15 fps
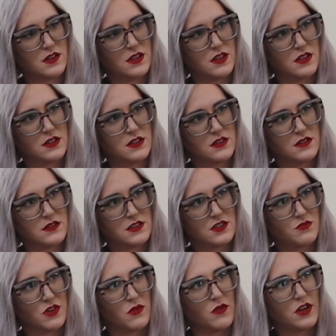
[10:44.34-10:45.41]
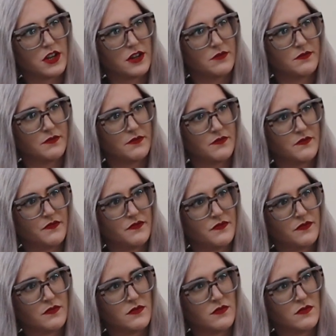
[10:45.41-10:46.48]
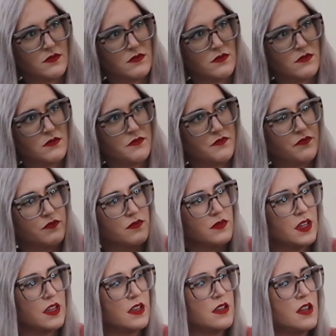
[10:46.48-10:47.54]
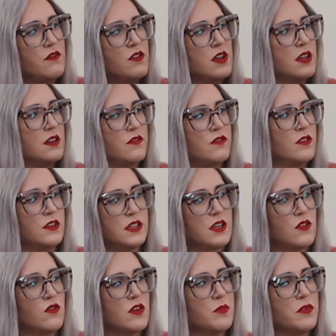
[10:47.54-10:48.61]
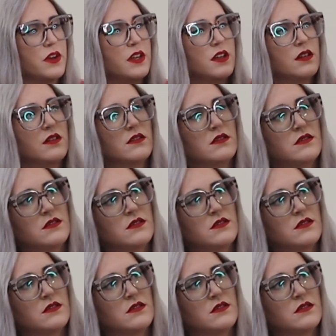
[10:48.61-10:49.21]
and spring water. I could never get it fully incorporated.